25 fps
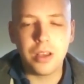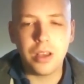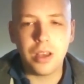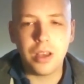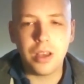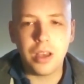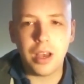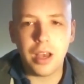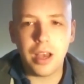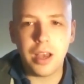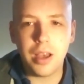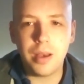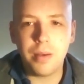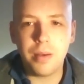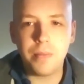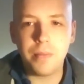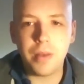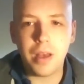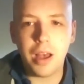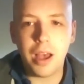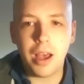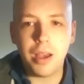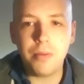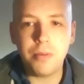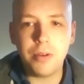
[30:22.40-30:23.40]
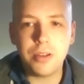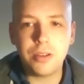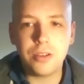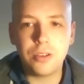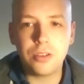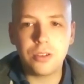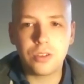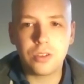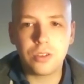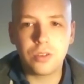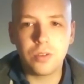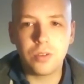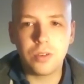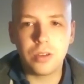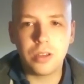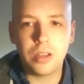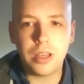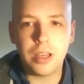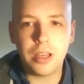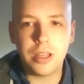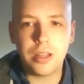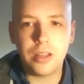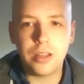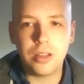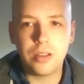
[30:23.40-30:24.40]
I went to school
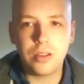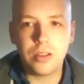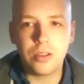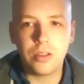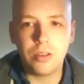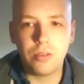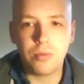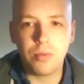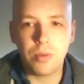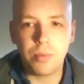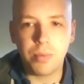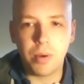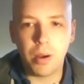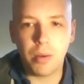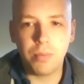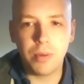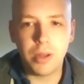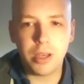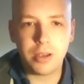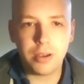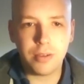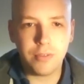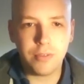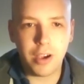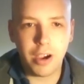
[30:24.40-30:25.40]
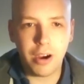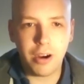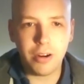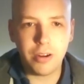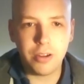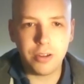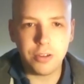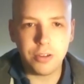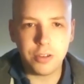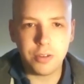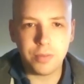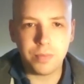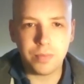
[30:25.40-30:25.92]
in the Republic of Ireland.